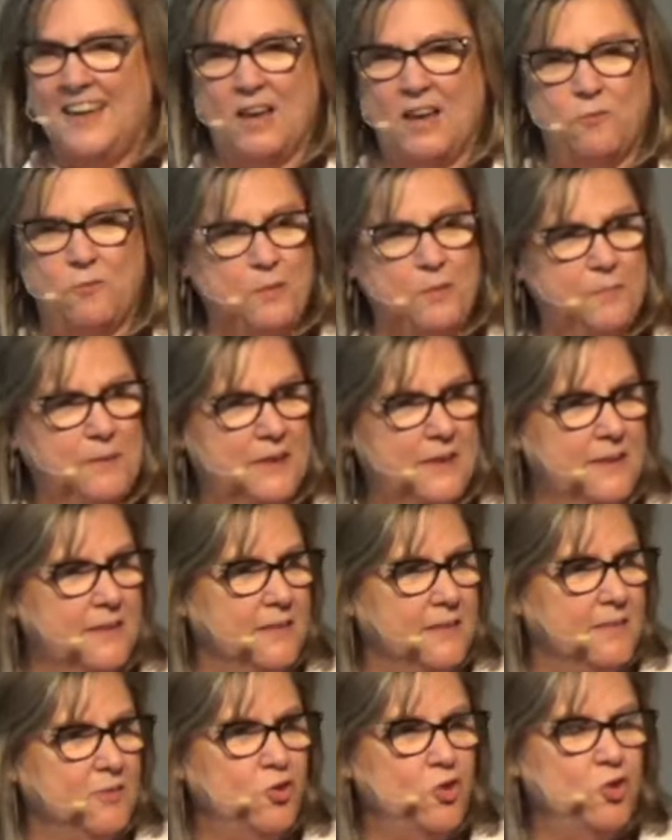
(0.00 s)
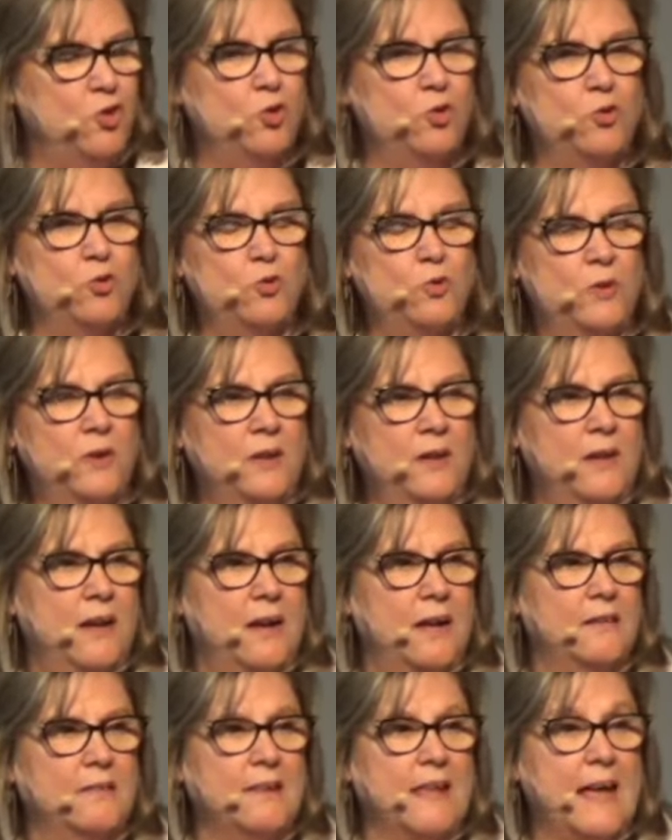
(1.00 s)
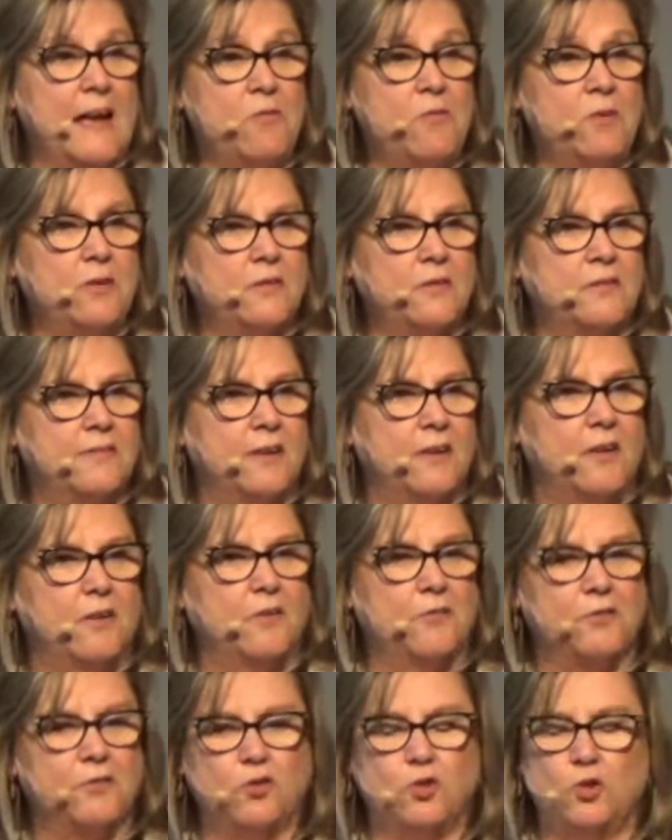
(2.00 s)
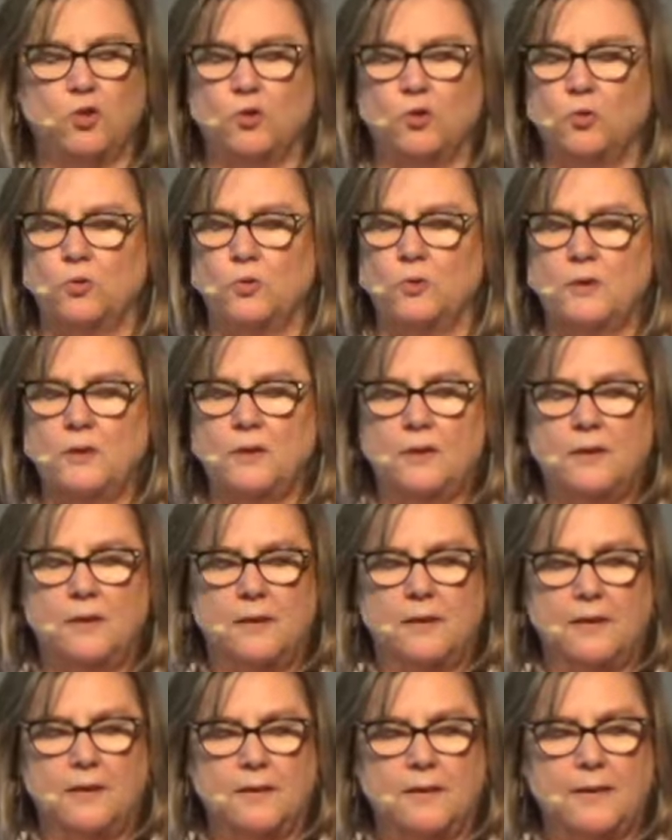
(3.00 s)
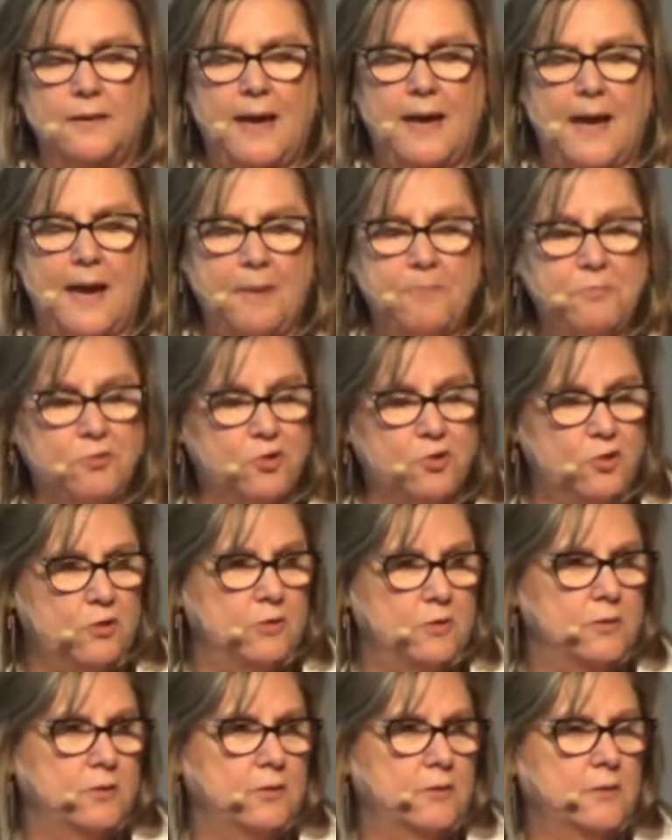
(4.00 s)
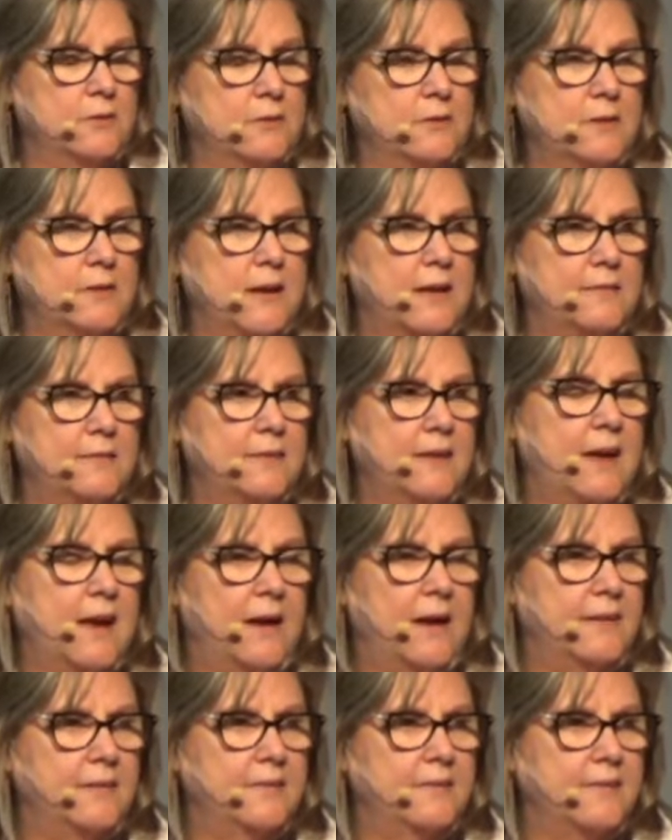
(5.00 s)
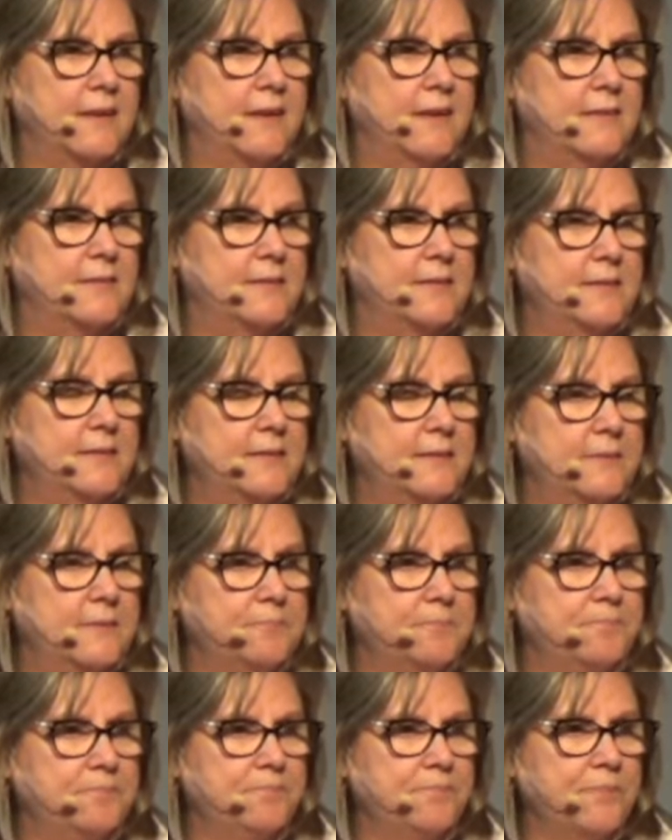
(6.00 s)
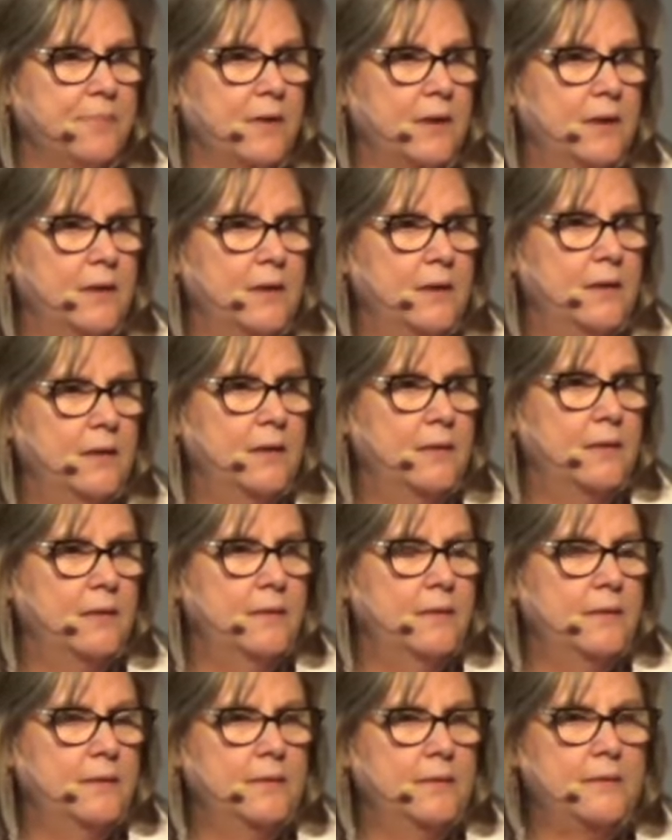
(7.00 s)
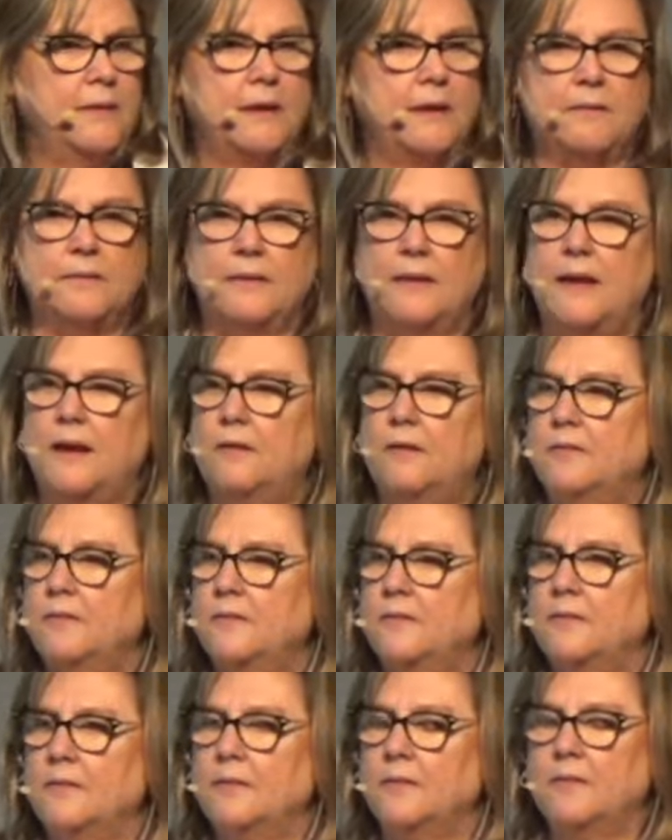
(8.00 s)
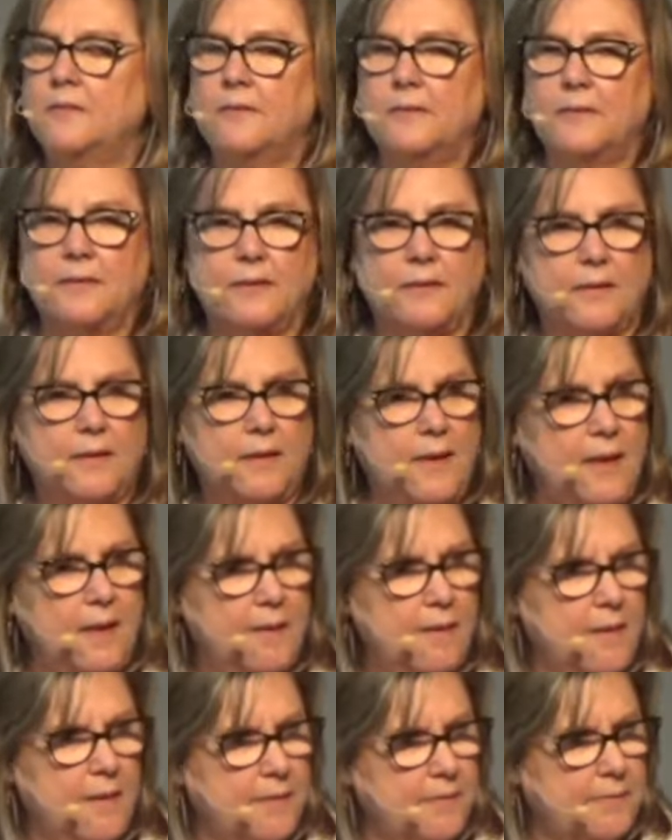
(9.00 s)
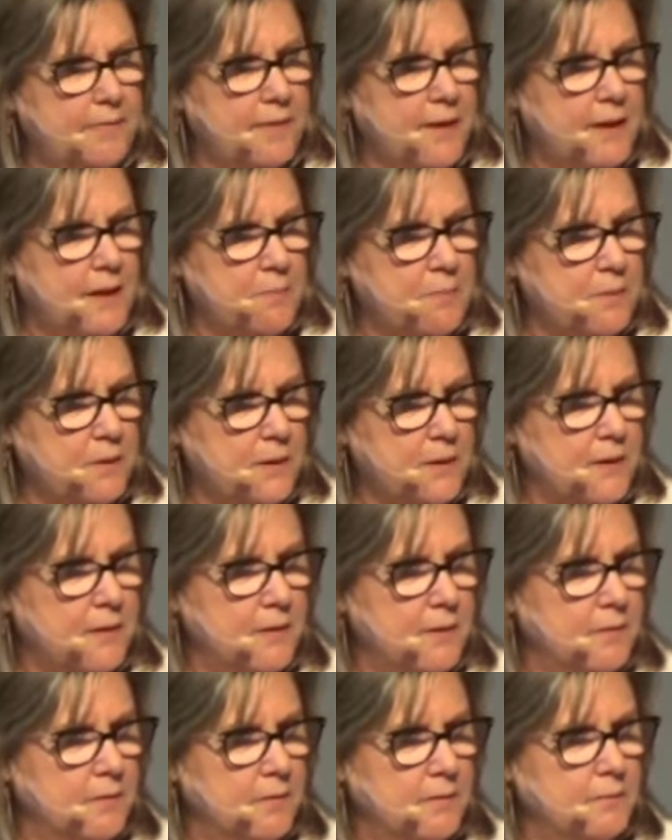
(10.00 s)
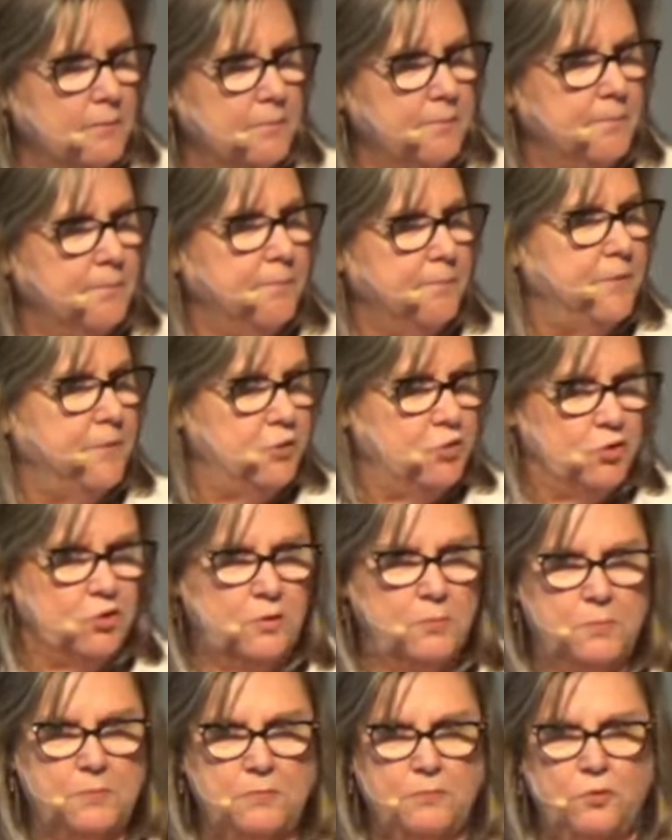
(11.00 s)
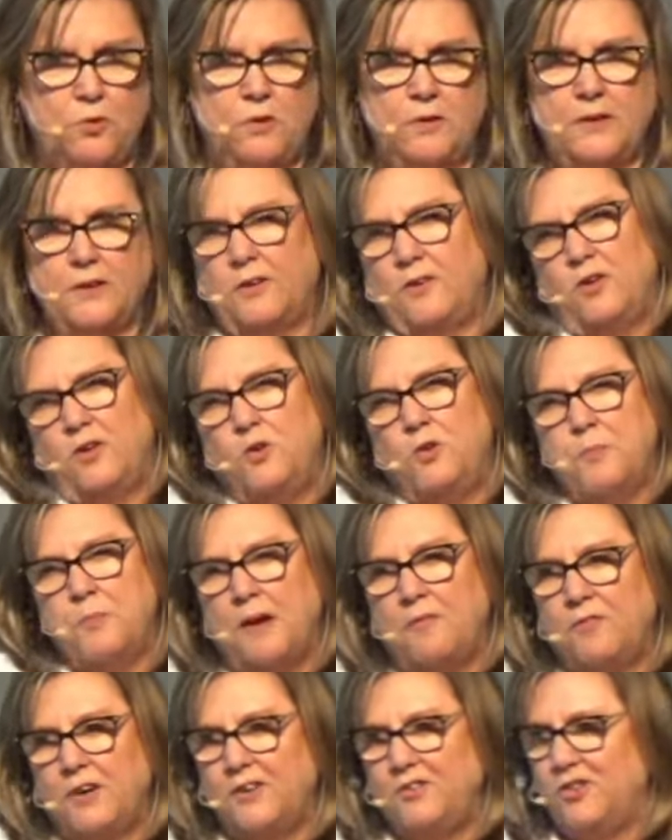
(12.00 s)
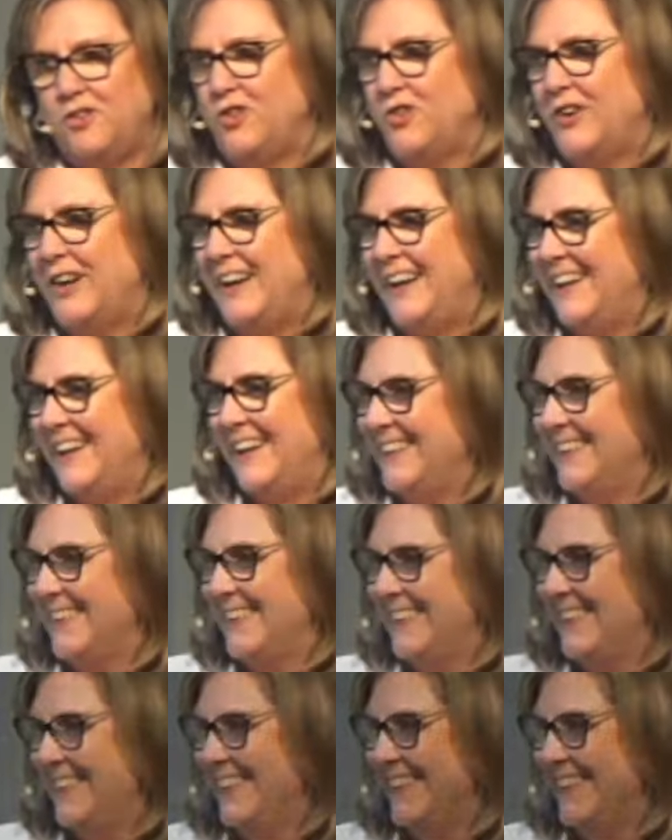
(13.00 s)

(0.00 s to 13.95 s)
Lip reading: And we begin to allow ourselves to capture God's highest idea. Now, is anybody here visioned before? Can you mind raising your hand?